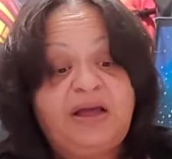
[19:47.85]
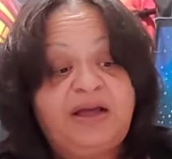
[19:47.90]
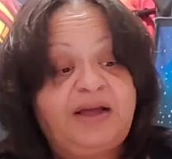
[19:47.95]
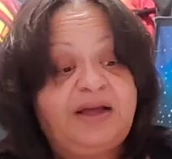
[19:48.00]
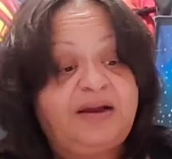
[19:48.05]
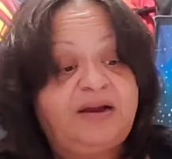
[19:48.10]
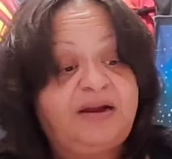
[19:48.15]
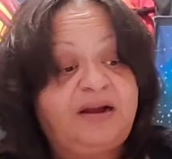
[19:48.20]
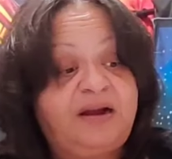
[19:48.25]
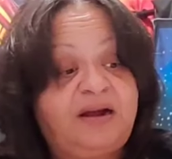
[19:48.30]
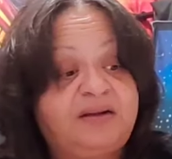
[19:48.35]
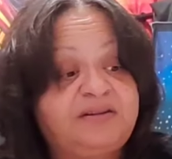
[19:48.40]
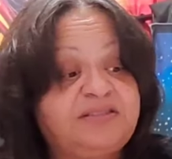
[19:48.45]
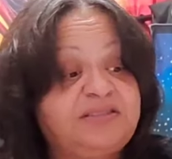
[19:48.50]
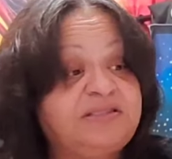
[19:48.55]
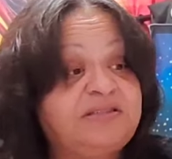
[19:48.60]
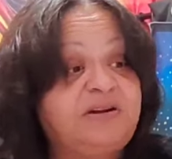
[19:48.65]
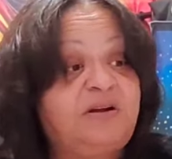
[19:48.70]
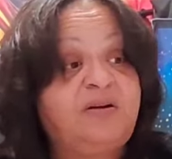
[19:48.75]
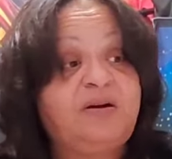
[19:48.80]
And
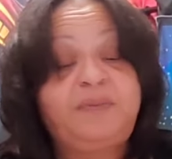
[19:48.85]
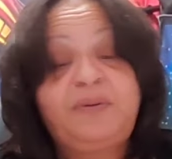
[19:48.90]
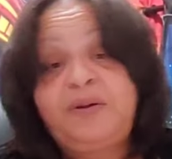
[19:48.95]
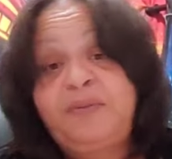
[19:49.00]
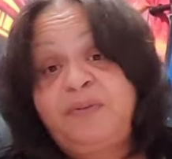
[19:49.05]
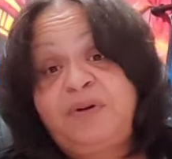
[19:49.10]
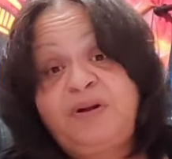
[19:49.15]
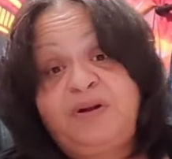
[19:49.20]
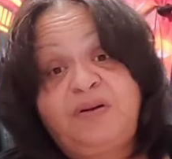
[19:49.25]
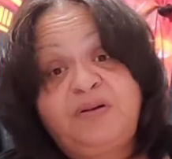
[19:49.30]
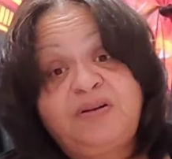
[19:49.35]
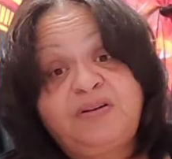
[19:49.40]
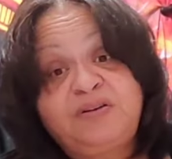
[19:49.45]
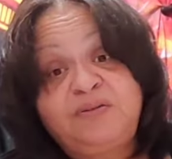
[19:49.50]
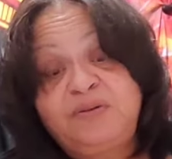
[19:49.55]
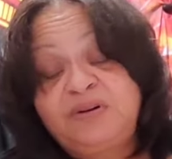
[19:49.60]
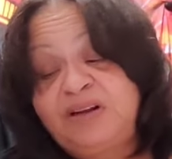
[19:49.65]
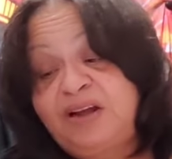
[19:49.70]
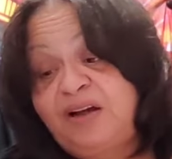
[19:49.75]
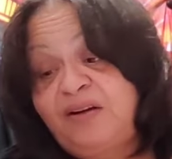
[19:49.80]
just know that people are going to
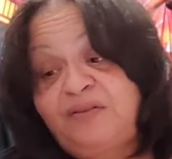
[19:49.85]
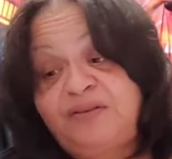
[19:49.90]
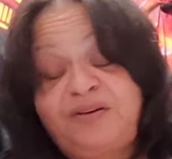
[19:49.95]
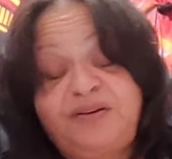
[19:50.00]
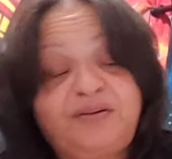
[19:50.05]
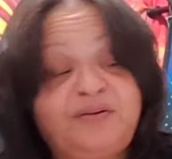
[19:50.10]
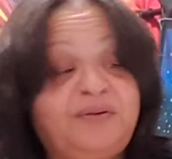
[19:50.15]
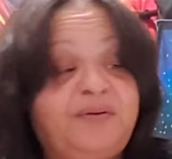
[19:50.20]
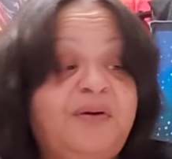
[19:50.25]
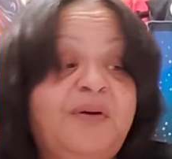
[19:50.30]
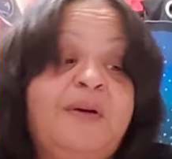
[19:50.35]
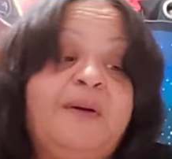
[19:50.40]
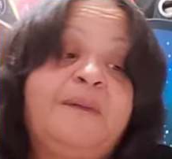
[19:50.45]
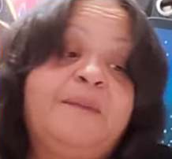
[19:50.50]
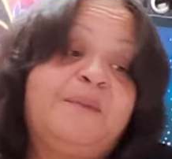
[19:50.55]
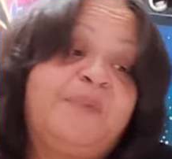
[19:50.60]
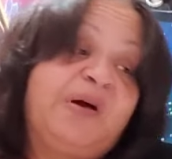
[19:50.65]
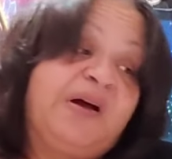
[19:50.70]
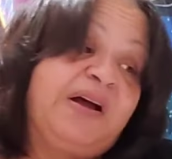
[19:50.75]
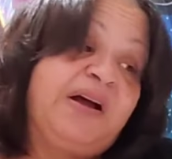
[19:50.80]
do what they're going to do.
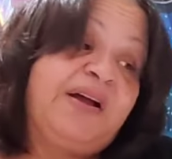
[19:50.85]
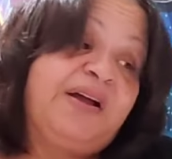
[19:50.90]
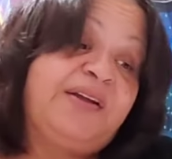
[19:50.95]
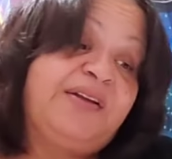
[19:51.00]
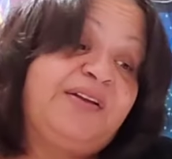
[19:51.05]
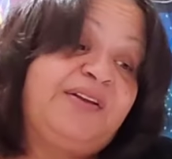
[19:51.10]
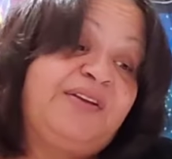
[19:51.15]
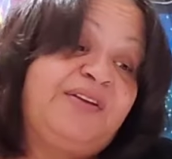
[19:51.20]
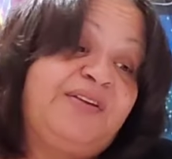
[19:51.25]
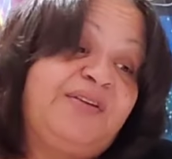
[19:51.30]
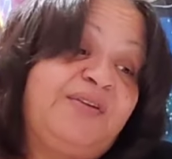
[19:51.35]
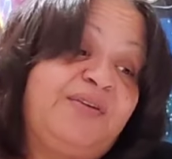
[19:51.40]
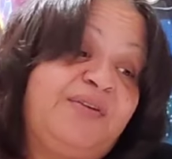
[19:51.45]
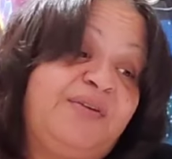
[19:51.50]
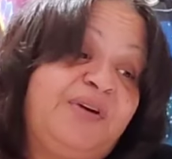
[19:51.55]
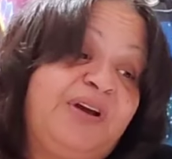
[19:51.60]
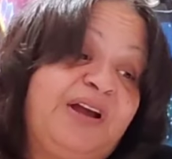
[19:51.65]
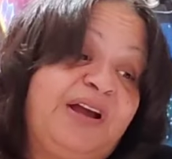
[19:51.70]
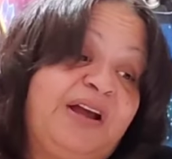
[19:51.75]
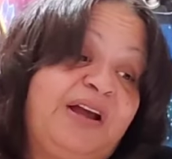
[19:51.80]
But
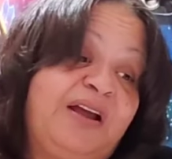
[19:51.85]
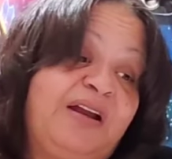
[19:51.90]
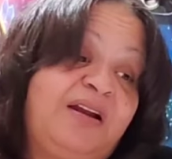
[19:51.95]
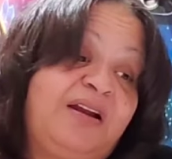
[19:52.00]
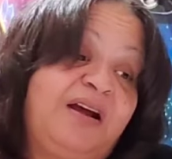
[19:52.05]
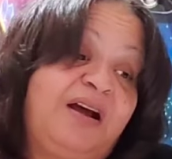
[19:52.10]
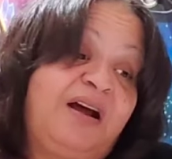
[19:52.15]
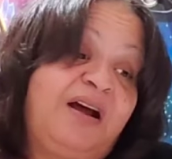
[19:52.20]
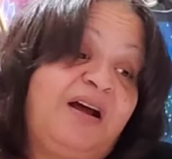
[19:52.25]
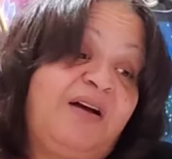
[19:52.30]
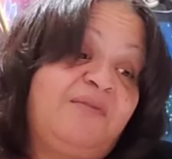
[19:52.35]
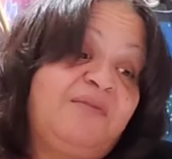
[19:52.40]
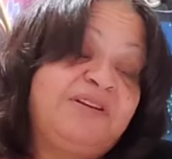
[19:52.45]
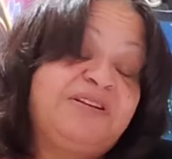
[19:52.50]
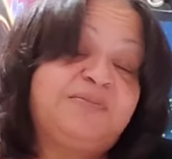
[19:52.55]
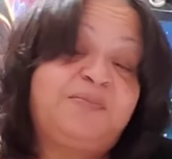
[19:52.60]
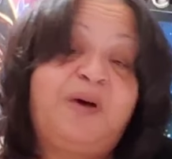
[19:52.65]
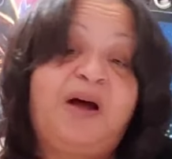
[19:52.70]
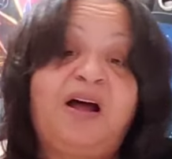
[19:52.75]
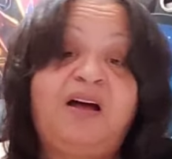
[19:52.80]
you can
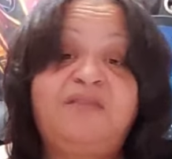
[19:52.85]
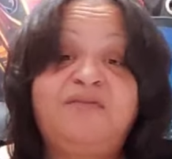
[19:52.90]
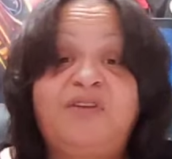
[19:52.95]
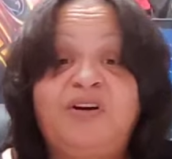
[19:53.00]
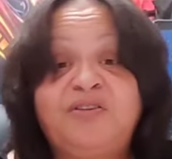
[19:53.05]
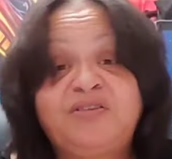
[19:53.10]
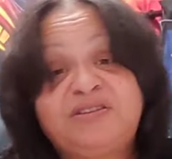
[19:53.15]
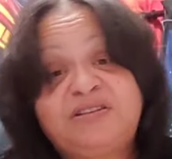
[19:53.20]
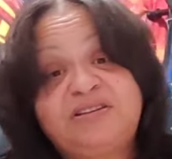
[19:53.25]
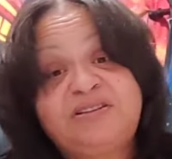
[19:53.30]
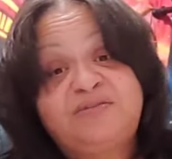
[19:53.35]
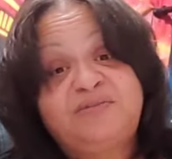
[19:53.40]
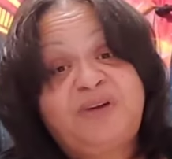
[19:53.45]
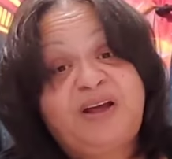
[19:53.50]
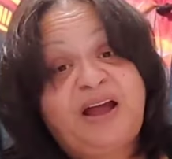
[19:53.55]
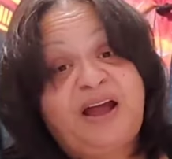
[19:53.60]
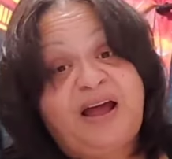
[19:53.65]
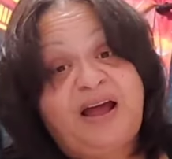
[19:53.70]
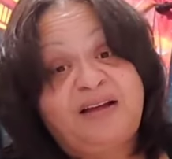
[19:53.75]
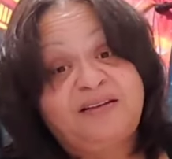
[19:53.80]
respond versus
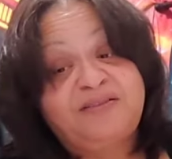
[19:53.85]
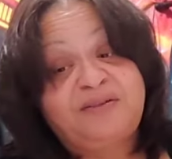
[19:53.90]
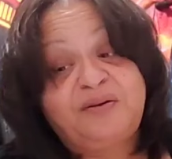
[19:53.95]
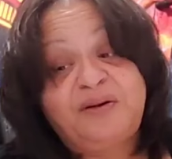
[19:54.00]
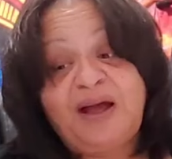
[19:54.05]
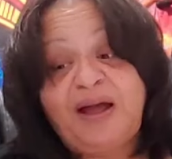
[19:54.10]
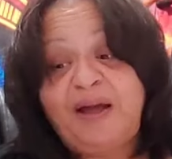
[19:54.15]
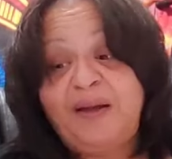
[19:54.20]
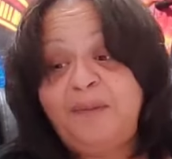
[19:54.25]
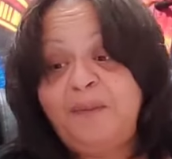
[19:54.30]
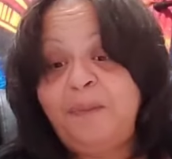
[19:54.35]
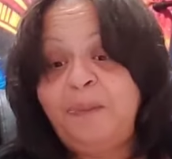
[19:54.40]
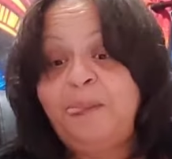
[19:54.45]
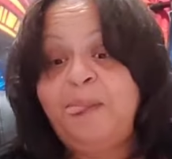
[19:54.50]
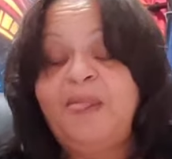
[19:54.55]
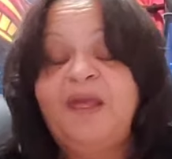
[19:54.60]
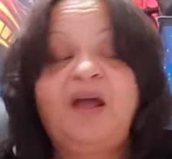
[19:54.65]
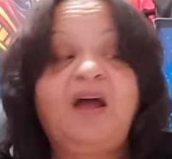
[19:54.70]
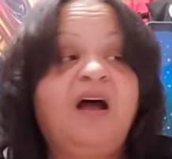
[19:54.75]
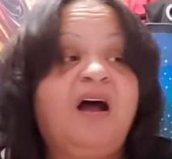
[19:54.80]
react, okay?
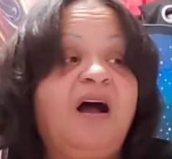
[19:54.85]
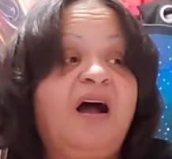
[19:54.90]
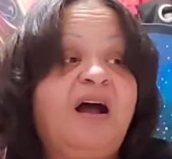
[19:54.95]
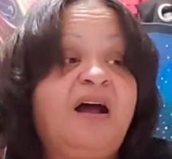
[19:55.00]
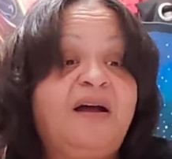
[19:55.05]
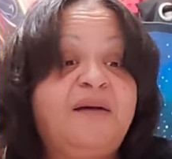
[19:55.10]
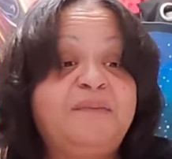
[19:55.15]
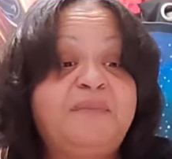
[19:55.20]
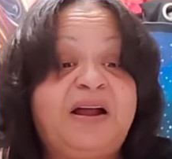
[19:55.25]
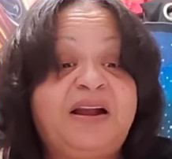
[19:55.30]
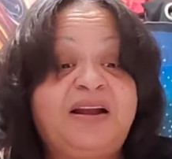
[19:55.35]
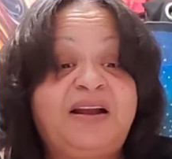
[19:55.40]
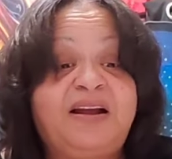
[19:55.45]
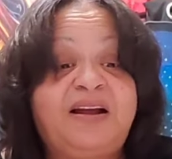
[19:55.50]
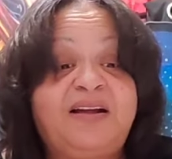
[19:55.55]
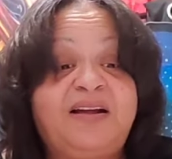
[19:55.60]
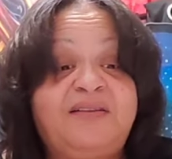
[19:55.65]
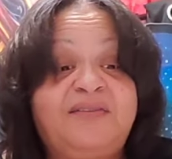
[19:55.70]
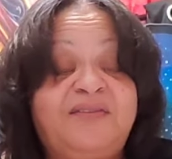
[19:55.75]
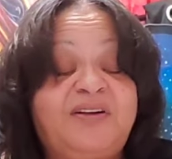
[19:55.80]
All right, my
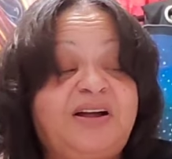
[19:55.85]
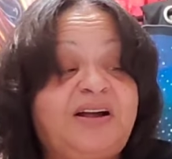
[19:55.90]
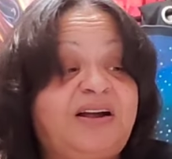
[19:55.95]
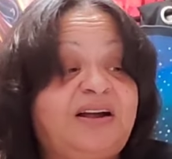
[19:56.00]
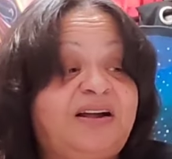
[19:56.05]
love.